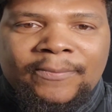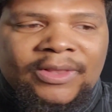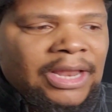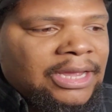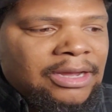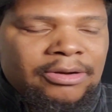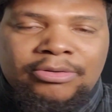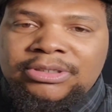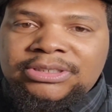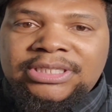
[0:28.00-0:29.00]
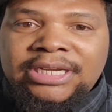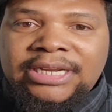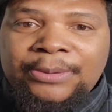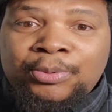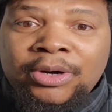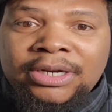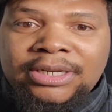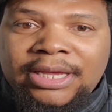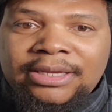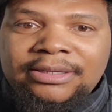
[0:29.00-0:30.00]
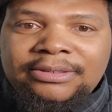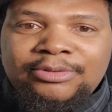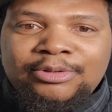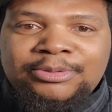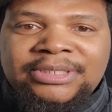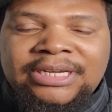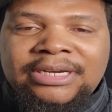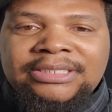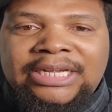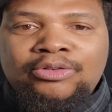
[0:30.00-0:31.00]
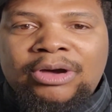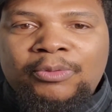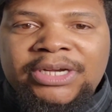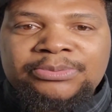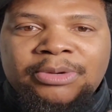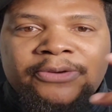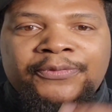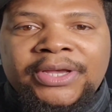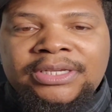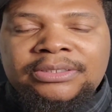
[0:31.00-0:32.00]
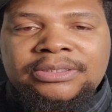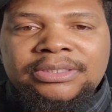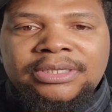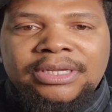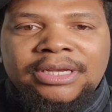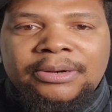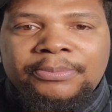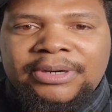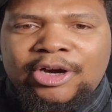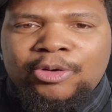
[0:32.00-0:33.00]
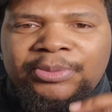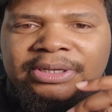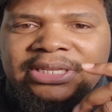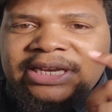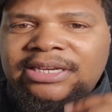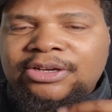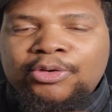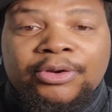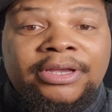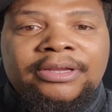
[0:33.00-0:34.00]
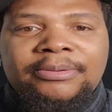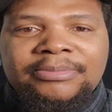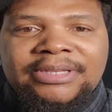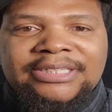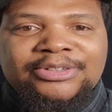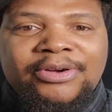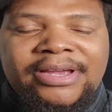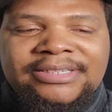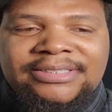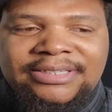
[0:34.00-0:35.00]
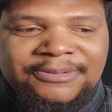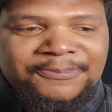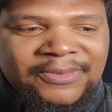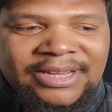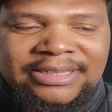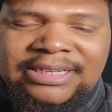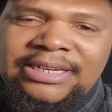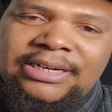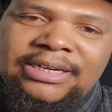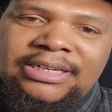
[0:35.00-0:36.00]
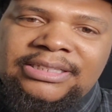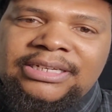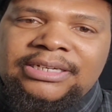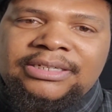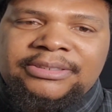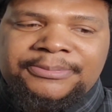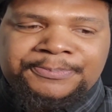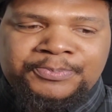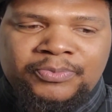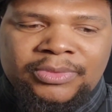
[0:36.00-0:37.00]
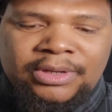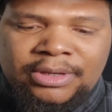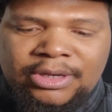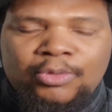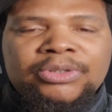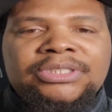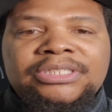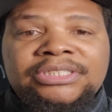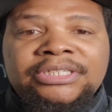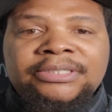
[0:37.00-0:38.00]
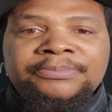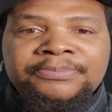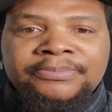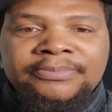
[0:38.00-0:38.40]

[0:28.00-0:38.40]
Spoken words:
Like, I don't understand that part. Like, you know what I'm saying? Because I know I wash my face, but I don't be licking the cream. That's crazy. And then he went to the gym.